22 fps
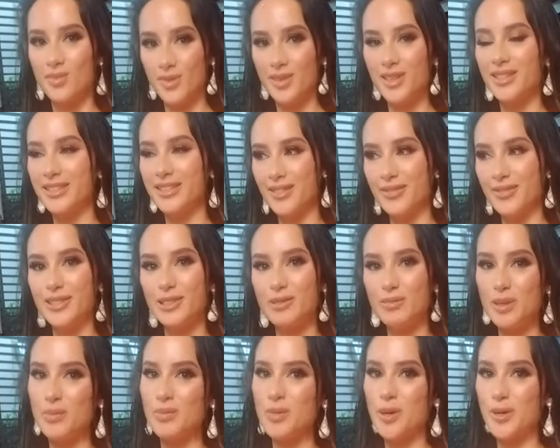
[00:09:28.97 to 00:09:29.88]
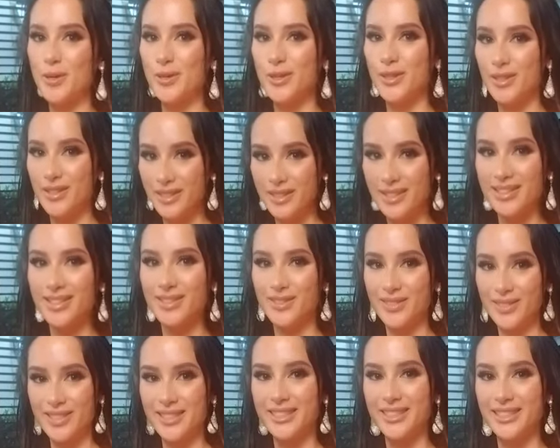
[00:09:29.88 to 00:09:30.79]
You can definitely be both. For
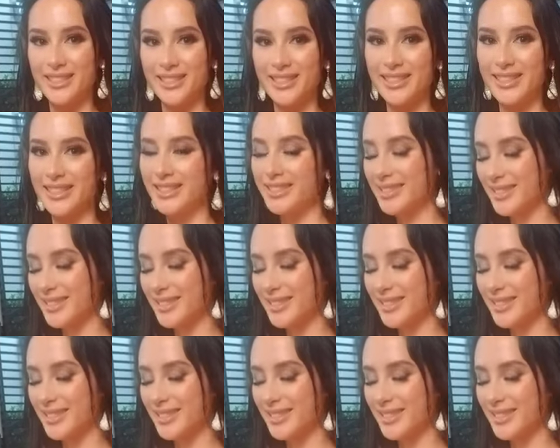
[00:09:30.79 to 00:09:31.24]
sure.